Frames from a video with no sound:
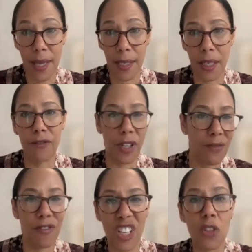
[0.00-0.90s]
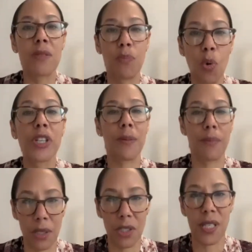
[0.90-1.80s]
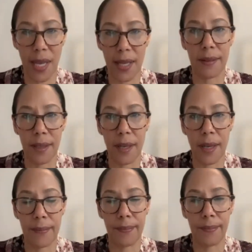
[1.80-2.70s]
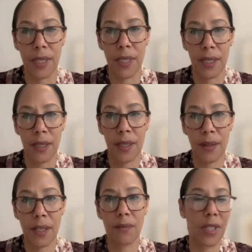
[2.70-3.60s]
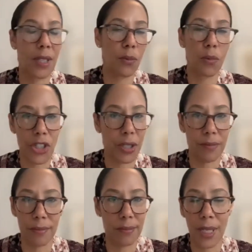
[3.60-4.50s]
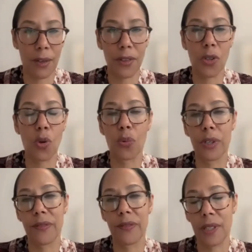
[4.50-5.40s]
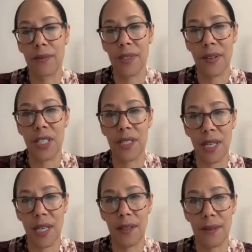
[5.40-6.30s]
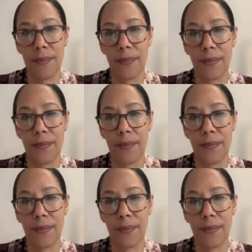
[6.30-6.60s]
side, it feels more similar to that than the Russian, you know, than the Cold War of the 70s and 80s.